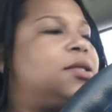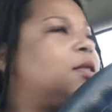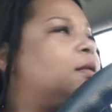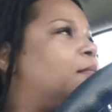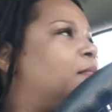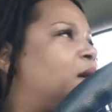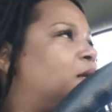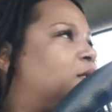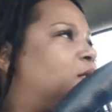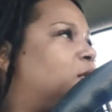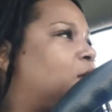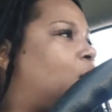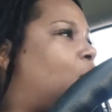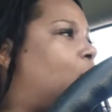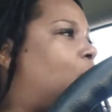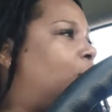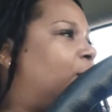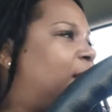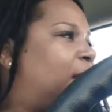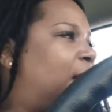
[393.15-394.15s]
to the months ago
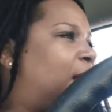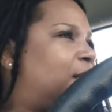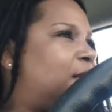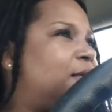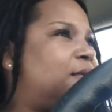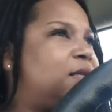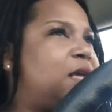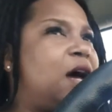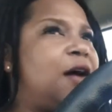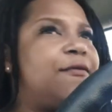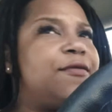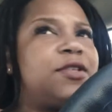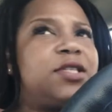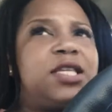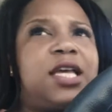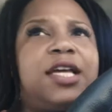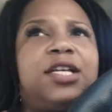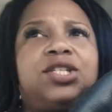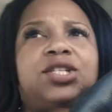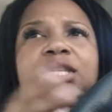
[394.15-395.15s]
when we had these
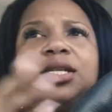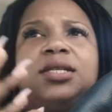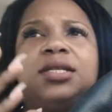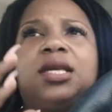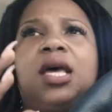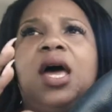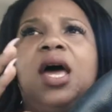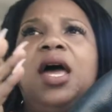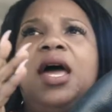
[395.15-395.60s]
conversations,